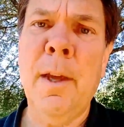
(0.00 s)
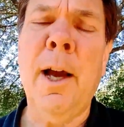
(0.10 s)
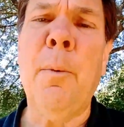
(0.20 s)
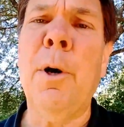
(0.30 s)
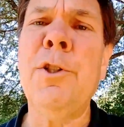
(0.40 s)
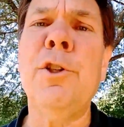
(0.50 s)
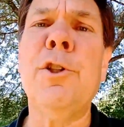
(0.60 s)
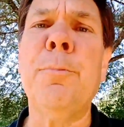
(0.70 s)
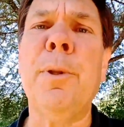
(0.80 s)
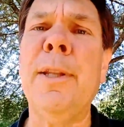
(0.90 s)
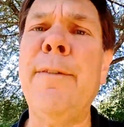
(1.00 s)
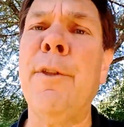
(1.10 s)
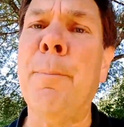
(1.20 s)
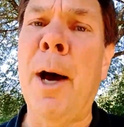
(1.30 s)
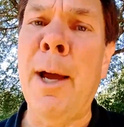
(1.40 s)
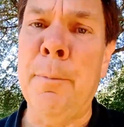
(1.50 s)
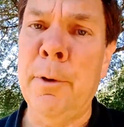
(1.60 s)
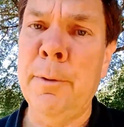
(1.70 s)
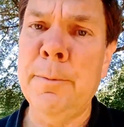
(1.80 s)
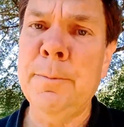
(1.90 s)
I want you to believe the
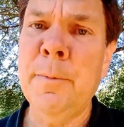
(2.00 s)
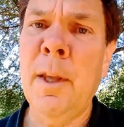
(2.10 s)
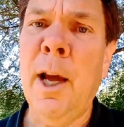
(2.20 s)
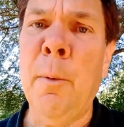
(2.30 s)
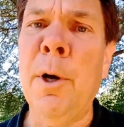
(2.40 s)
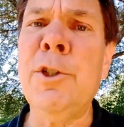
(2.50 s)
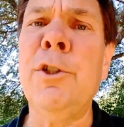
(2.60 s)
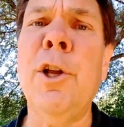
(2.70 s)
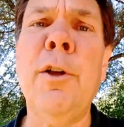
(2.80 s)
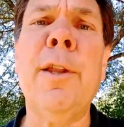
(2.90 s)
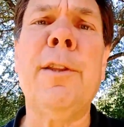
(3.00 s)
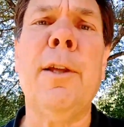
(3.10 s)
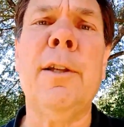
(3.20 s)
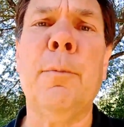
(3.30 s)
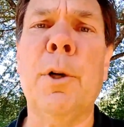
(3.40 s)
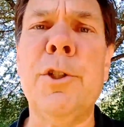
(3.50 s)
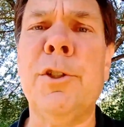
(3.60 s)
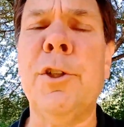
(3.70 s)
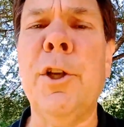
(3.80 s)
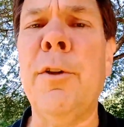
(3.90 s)
Bible. I want you to know
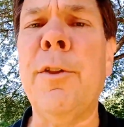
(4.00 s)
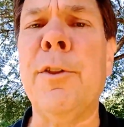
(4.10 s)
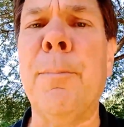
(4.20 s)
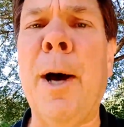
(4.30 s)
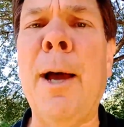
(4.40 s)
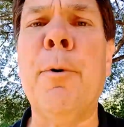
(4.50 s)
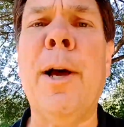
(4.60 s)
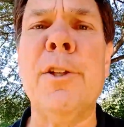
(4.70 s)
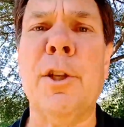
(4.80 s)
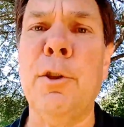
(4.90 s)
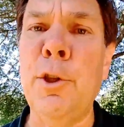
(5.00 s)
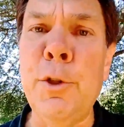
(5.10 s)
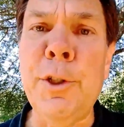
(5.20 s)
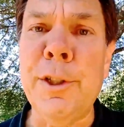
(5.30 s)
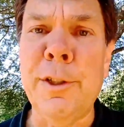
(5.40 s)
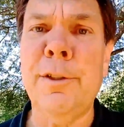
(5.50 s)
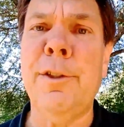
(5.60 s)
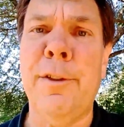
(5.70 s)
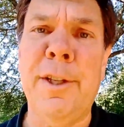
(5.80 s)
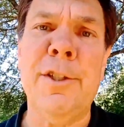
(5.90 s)
that the Bible has alluded
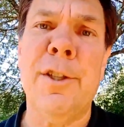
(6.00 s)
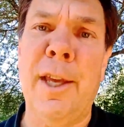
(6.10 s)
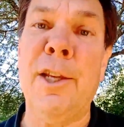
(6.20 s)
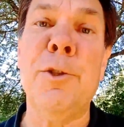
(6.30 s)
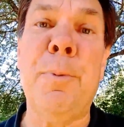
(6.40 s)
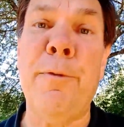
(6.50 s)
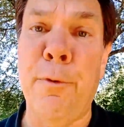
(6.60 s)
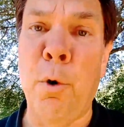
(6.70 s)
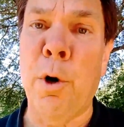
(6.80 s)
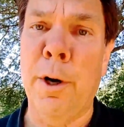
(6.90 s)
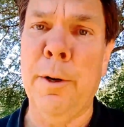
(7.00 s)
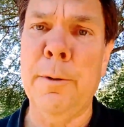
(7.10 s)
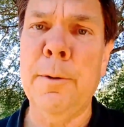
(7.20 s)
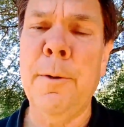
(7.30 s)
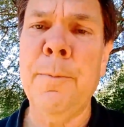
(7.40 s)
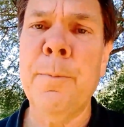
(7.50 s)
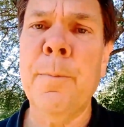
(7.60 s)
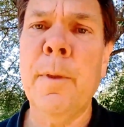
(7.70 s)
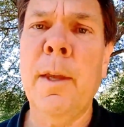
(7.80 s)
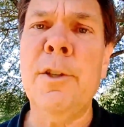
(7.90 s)
to these things before,
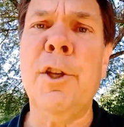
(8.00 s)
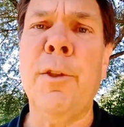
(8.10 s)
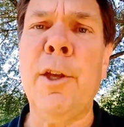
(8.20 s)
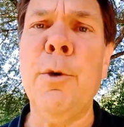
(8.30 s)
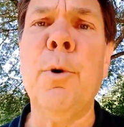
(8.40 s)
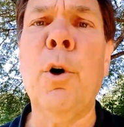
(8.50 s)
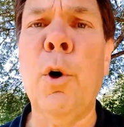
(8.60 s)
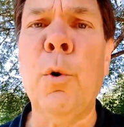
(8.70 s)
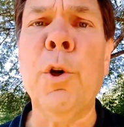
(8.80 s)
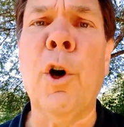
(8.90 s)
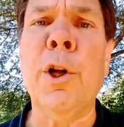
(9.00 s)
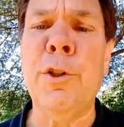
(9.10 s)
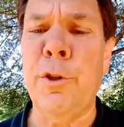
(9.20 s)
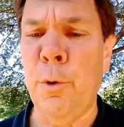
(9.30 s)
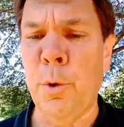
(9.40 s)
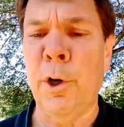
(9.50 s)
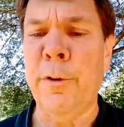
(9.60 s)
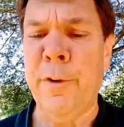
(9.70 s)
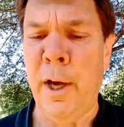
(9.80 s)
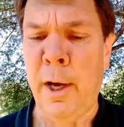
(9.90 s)
so that you will hold on to the Word
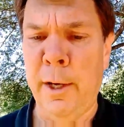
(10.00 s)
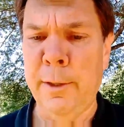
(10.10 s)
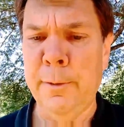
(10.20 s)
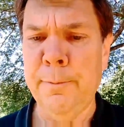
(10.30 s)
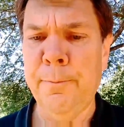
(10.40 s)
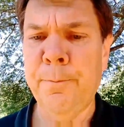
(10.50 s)
of God.